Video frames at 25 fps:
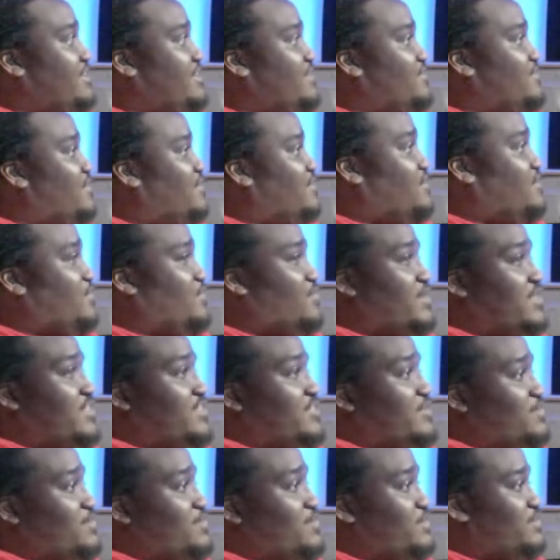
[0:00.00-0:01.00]

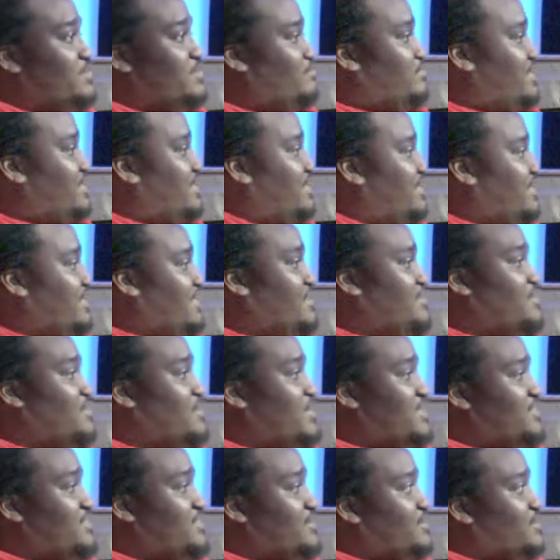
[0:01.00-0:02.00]
whether it was Biggie,
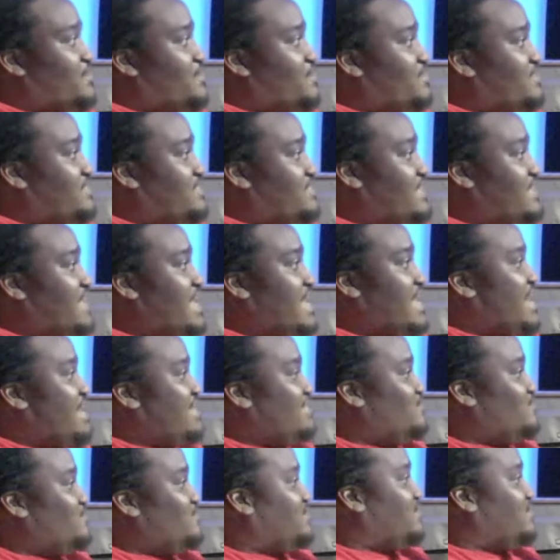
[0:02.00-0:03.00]
whether it was Nas,